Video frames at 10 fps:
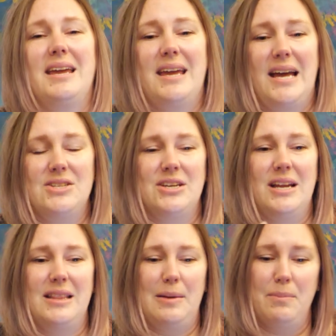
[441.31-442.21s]
catch it
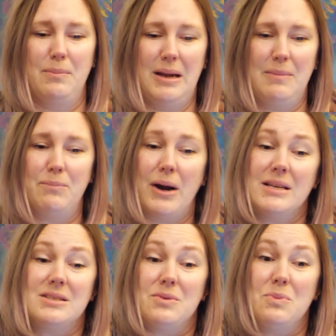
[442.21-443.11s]
and they
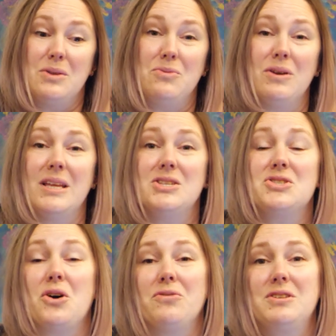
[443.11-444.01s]
embrace it with really
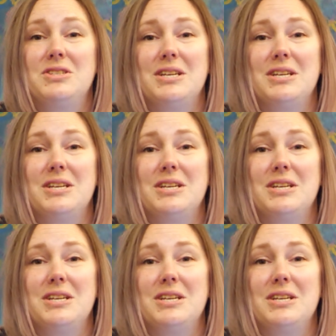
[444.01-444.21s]
soft,